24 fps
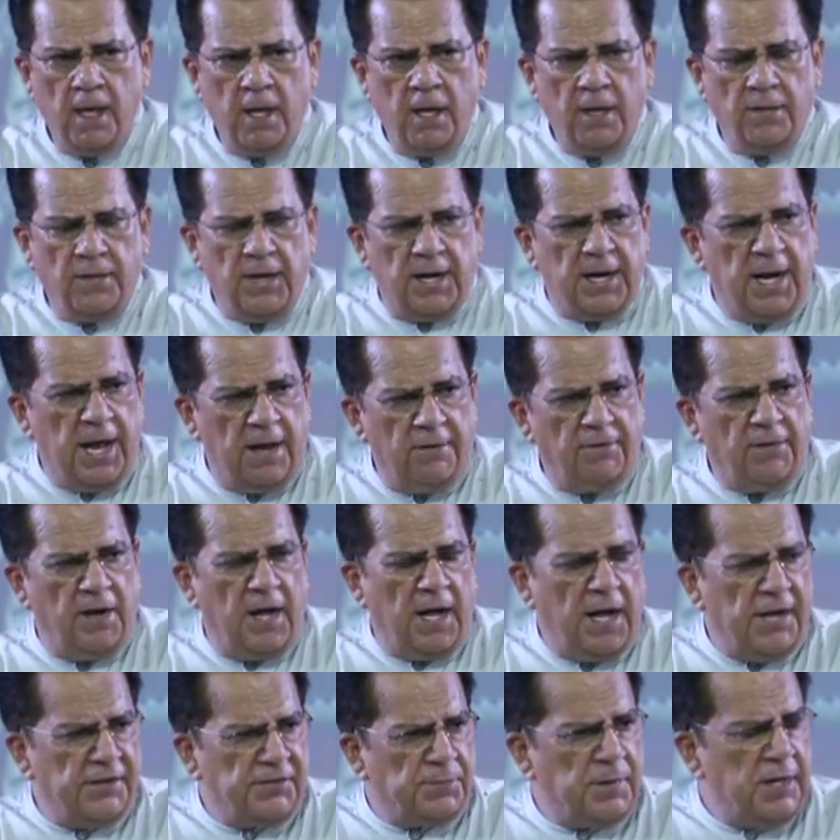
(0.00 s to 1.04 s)
that ever
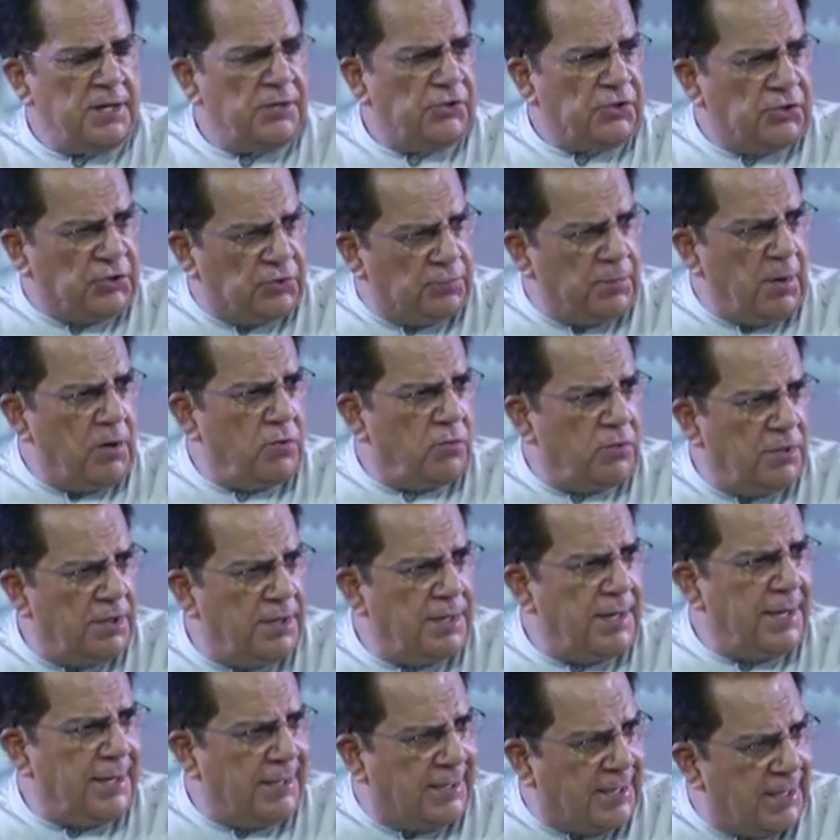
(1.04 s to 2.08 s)
has been spoken
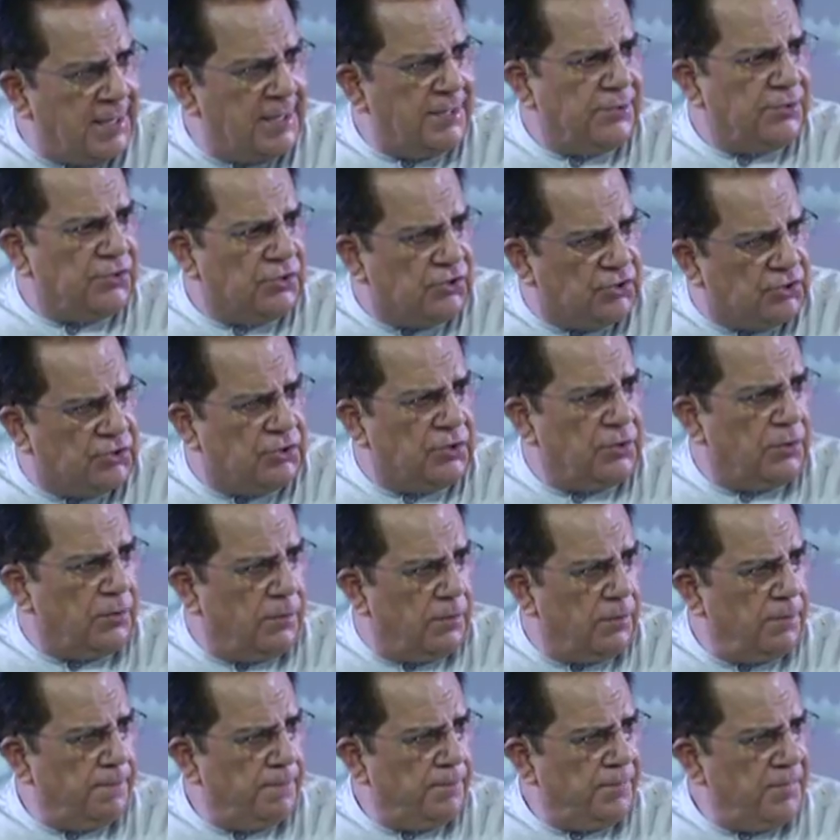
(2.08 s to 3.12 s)
against you.
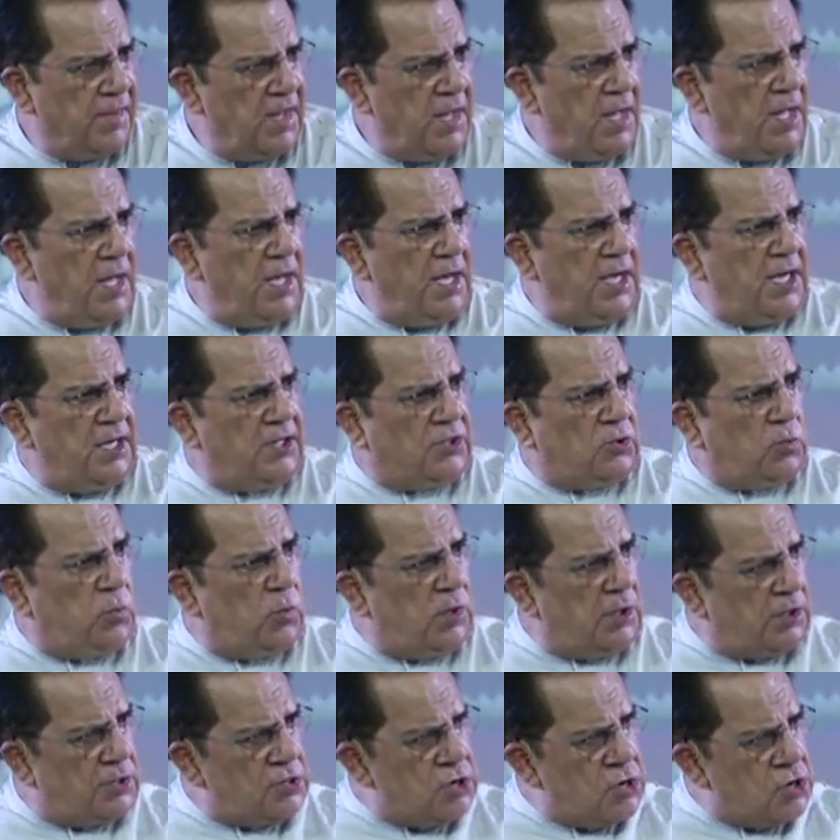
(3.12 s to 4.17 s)
It
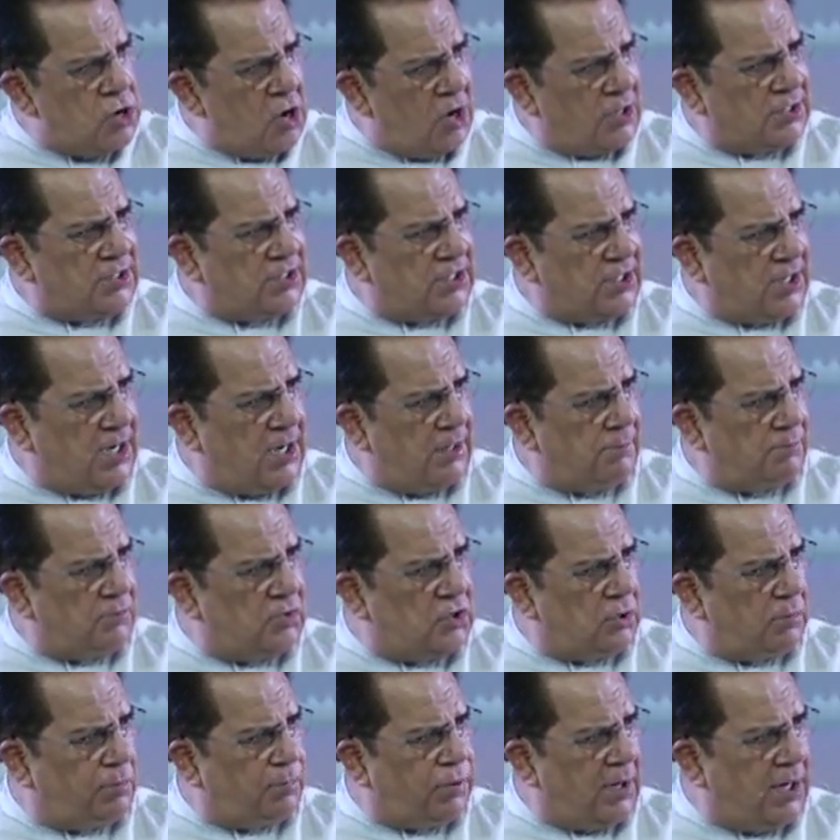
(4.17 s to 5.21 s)
will not come
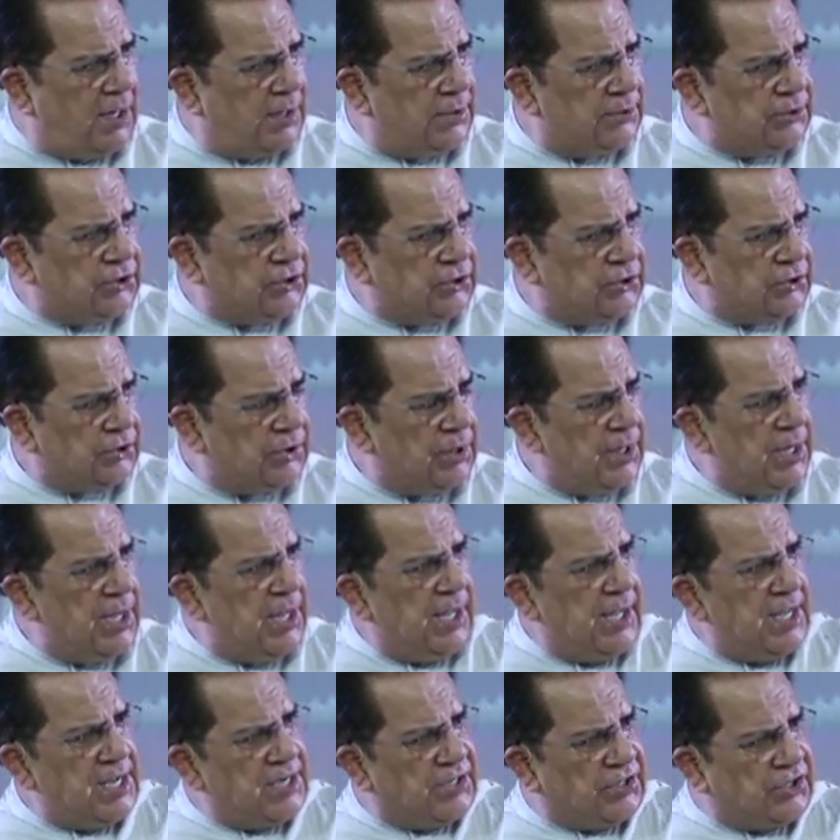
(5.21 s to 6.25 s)
to pass.
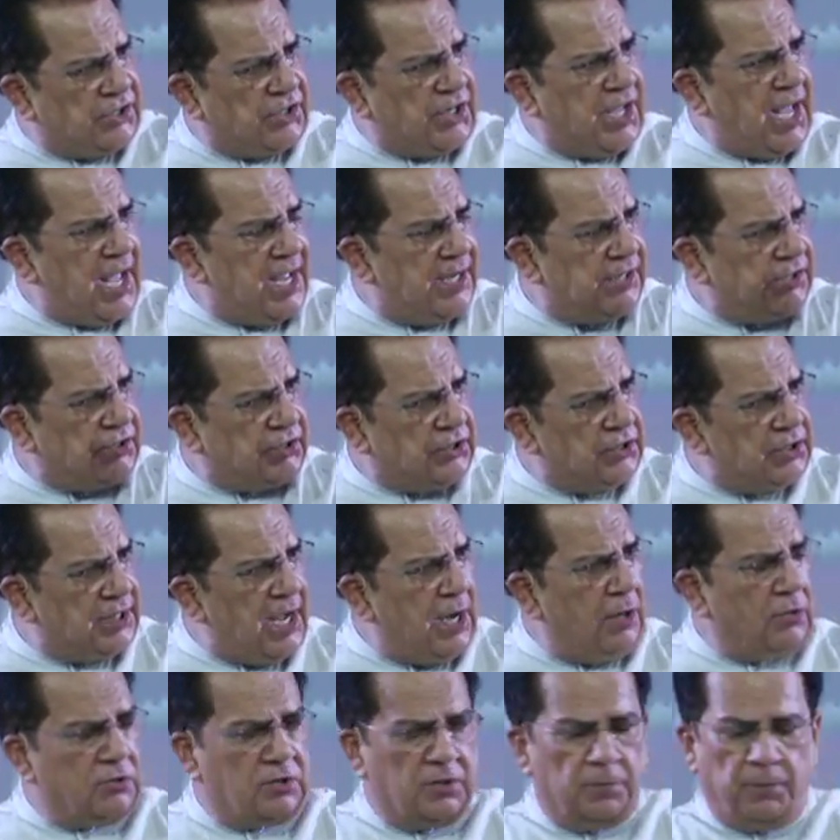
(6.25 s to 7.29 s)
It's canceled
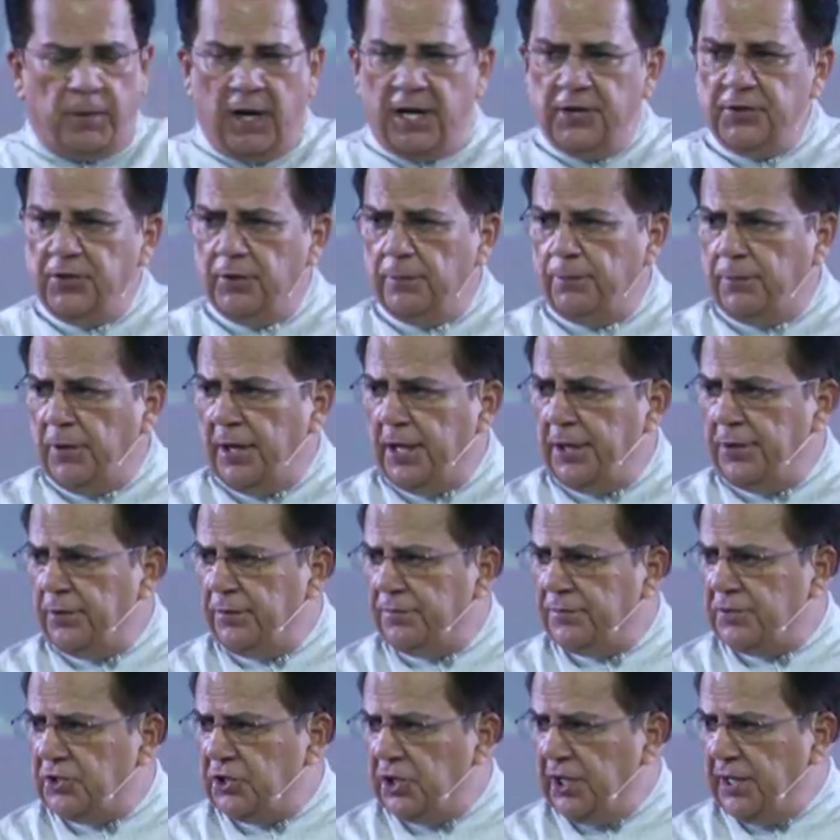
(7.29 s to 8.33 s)
out by the blood of
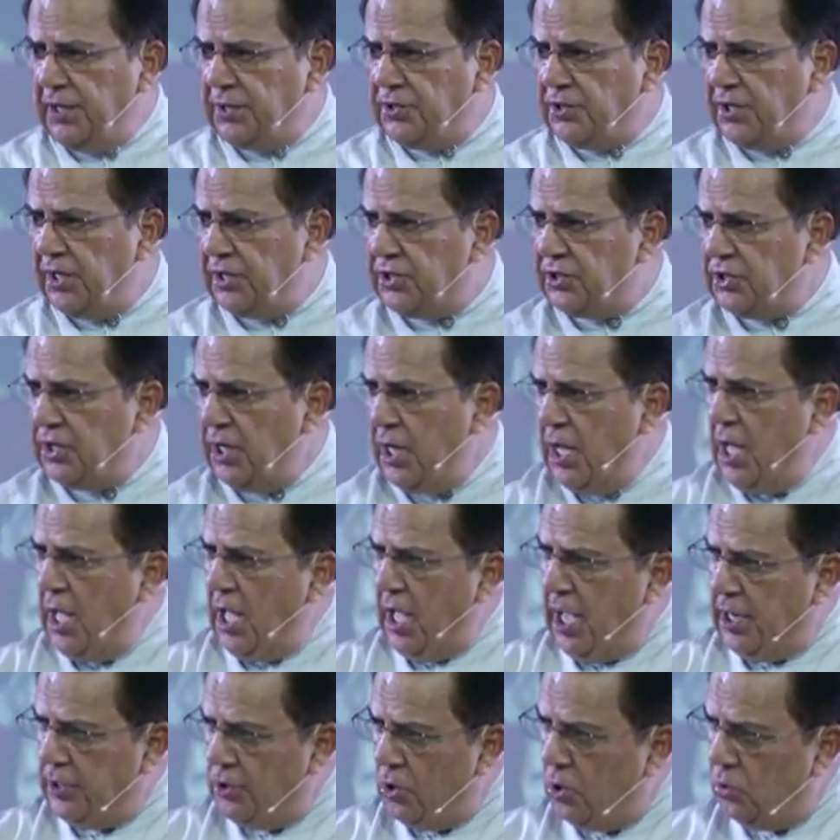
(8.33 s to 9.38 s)
Jesus,
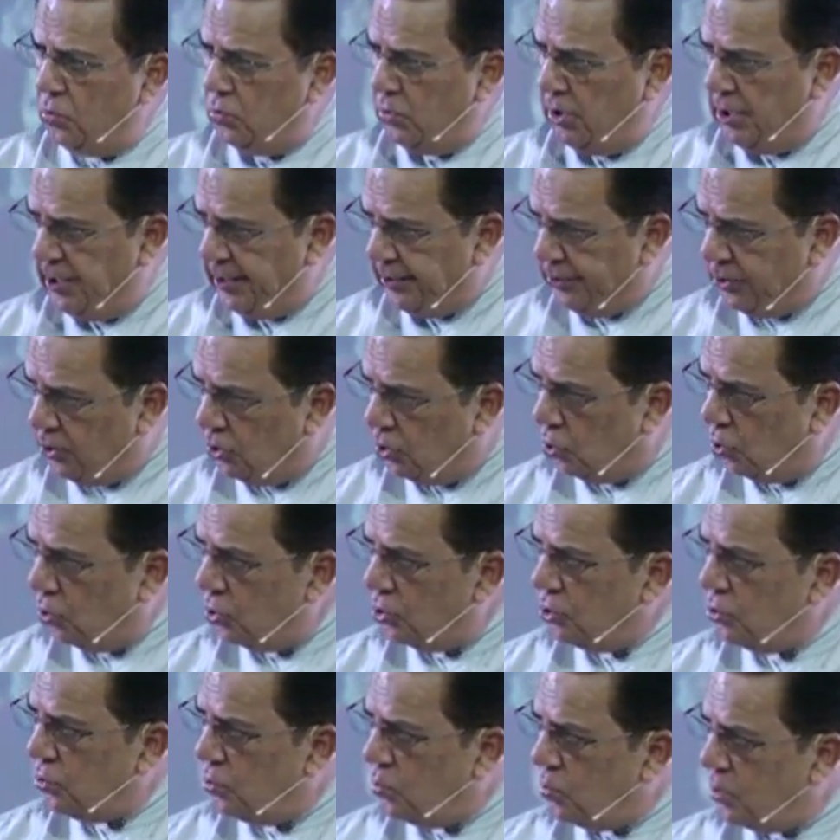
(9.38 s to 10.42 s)
and only
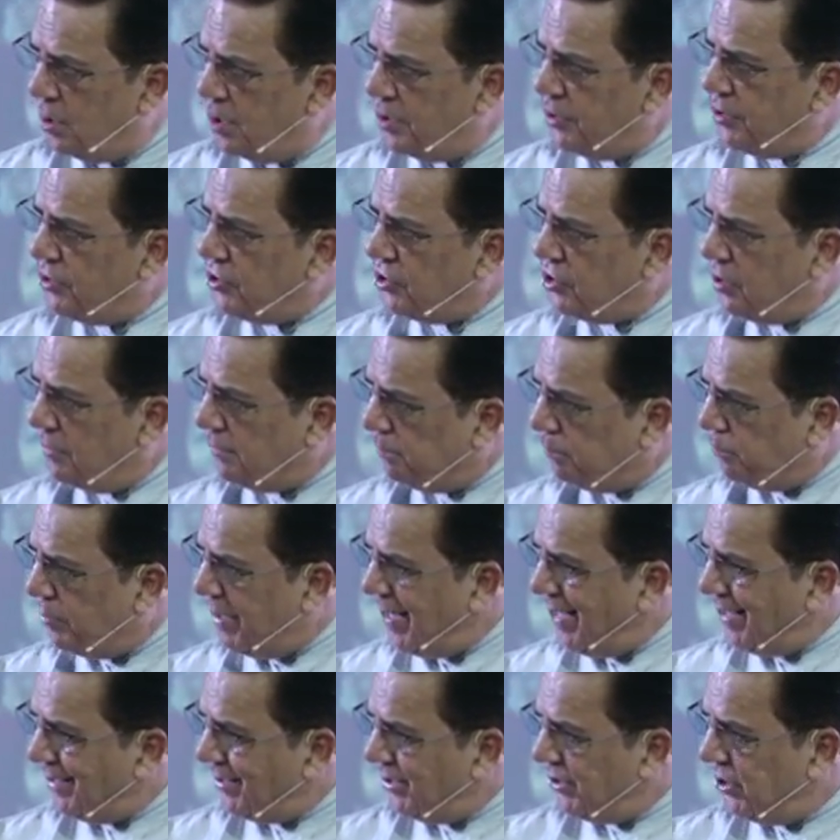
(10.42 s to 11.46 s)
good words of
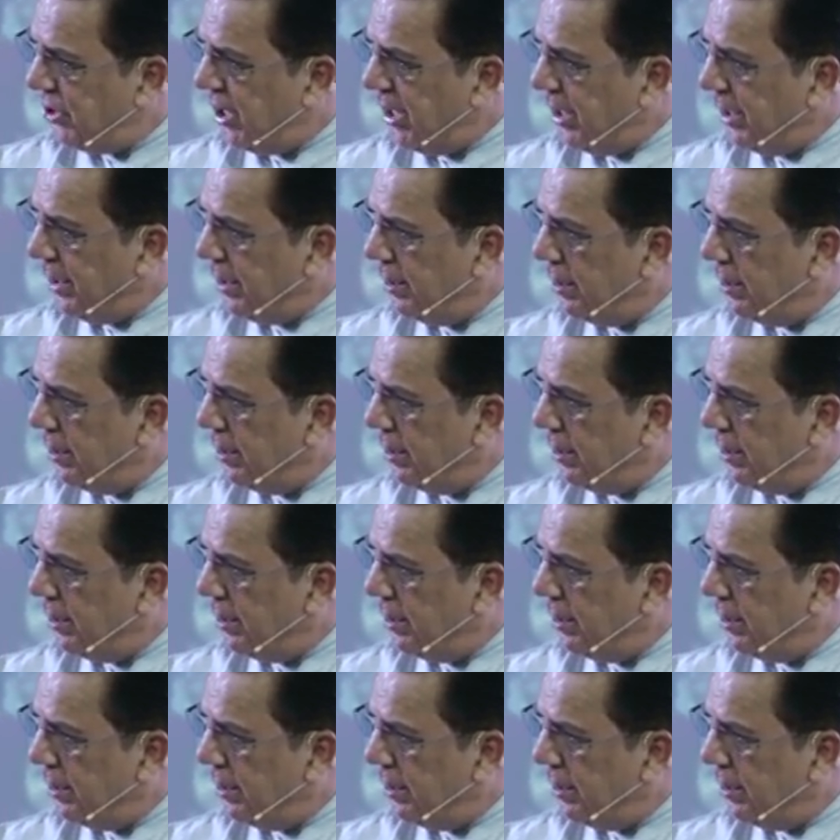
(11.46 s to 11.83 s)
blessing